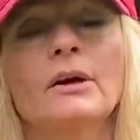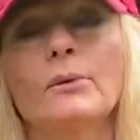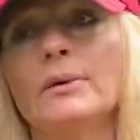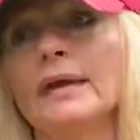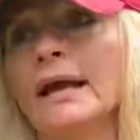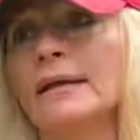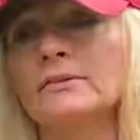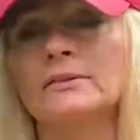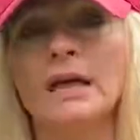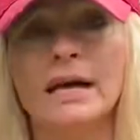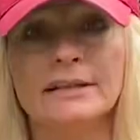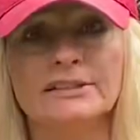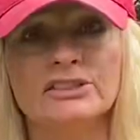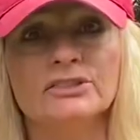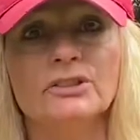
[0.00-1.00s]
We had a
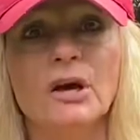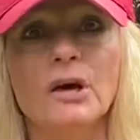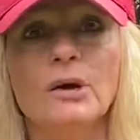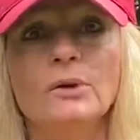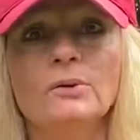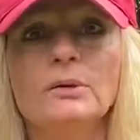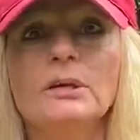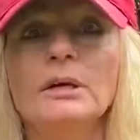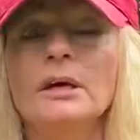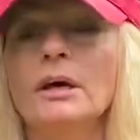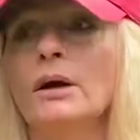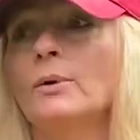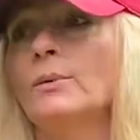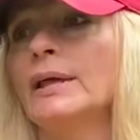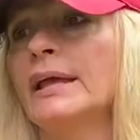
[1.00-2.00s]
lot of snow, we